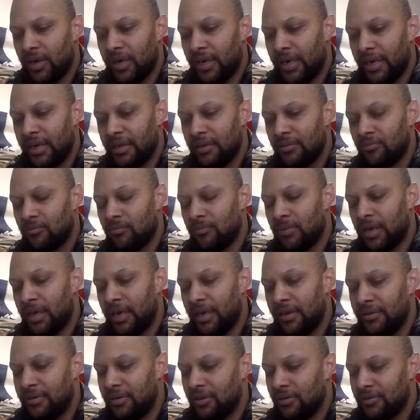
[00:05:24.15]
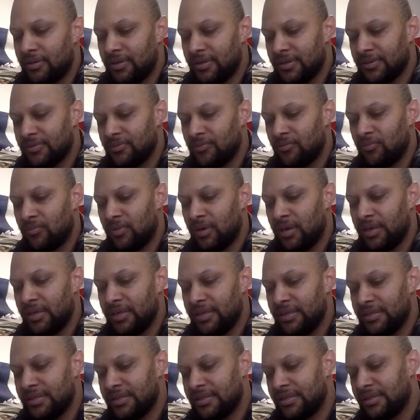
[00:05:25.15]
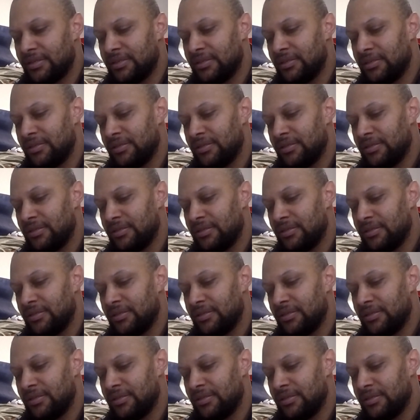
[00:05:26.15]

I noticed was